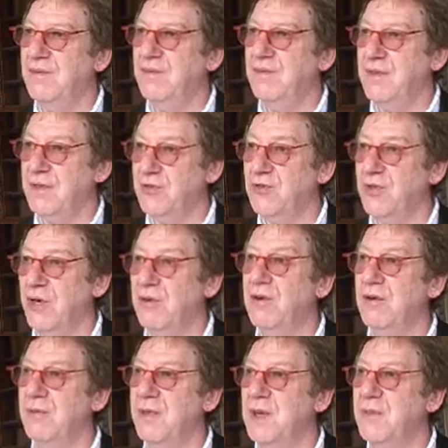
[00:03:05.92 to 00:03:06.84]

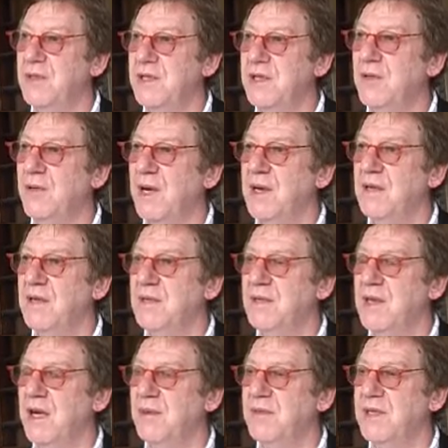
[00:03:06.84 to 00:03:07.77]
control of BBC One at
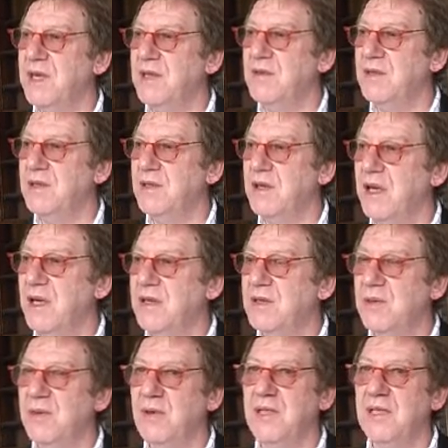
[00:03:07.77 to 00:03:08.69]
the time, said to us,
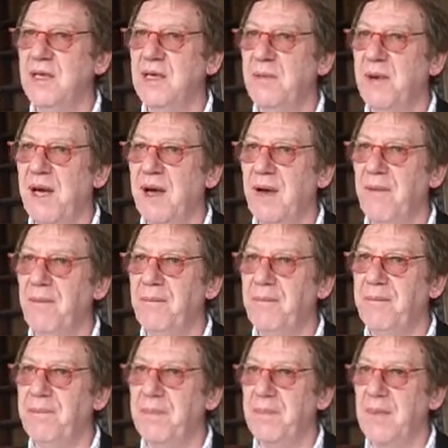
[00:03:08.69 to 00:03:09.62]
so what's it about?
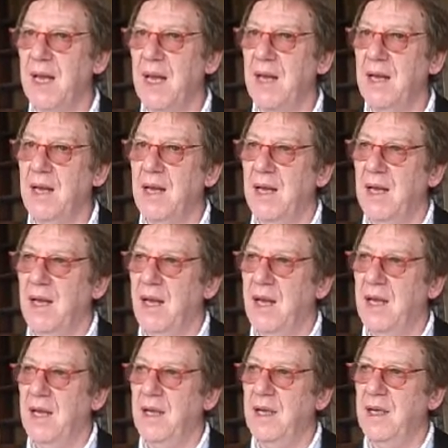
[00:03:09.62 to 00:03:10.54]

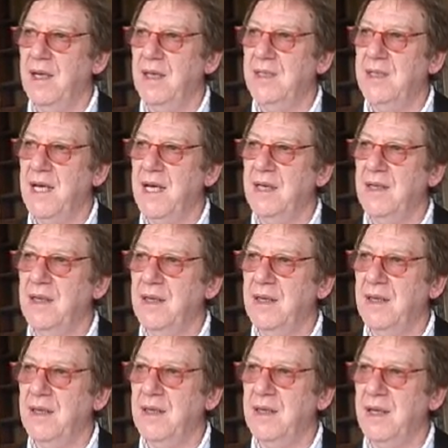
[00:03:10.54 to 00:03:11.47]
And I said,
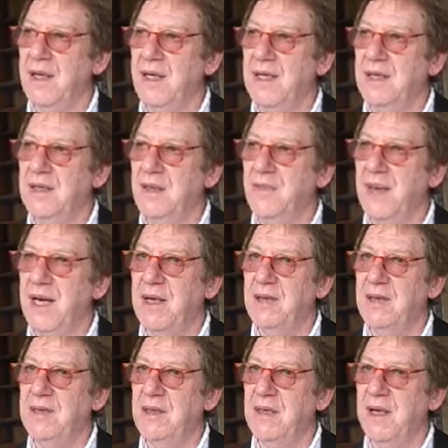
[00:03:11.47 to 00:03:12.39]
it's
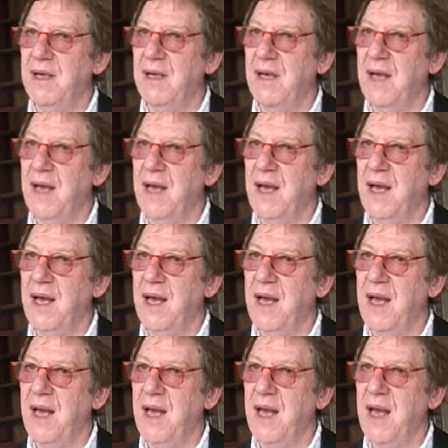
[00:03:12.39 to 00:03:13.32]
about
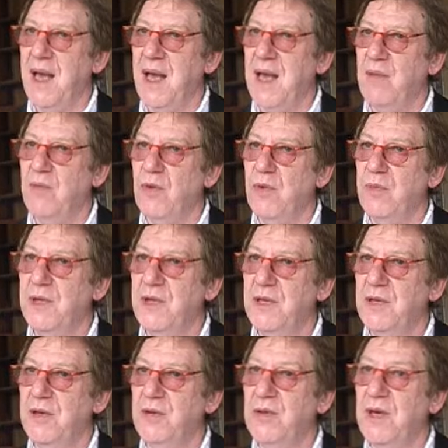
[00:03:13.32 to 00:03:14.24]
a
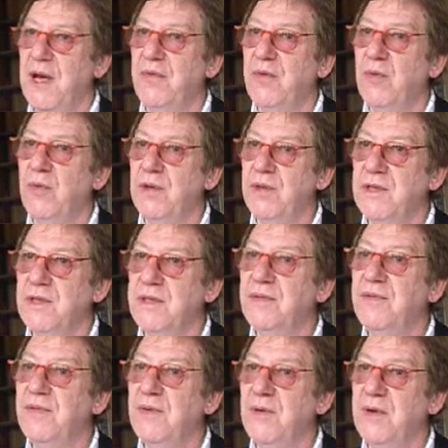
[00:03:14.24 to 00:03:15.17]
woman who never wants
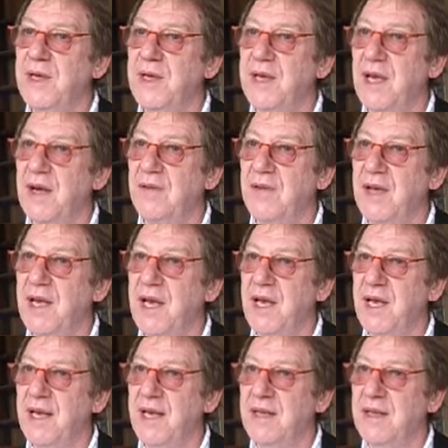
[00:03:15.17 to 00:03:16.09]
to fall in love
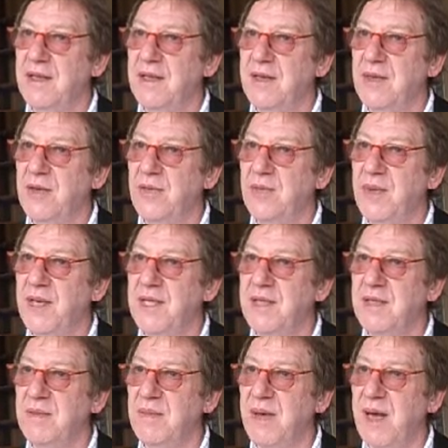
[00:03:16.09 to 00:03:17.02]
again, who
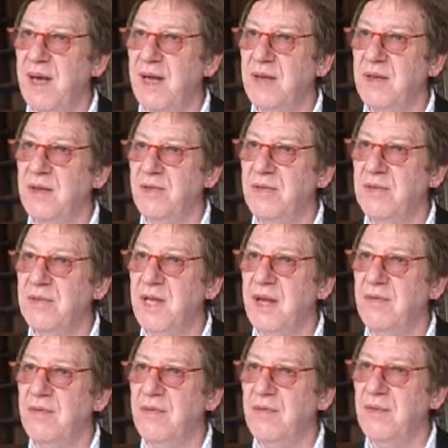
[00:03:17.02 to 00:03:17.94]
meets a man who's
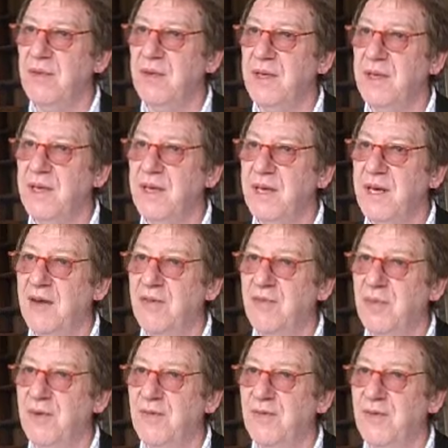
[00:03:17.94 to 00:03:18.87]
never fallen in love
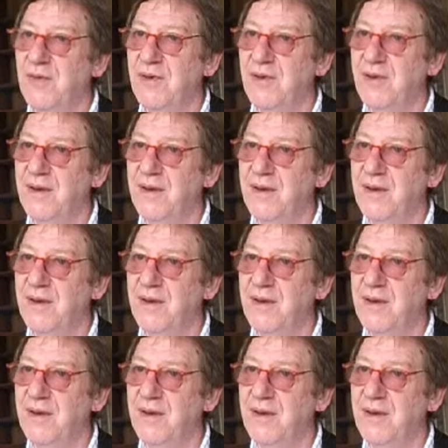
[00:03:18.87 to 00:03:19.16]
before.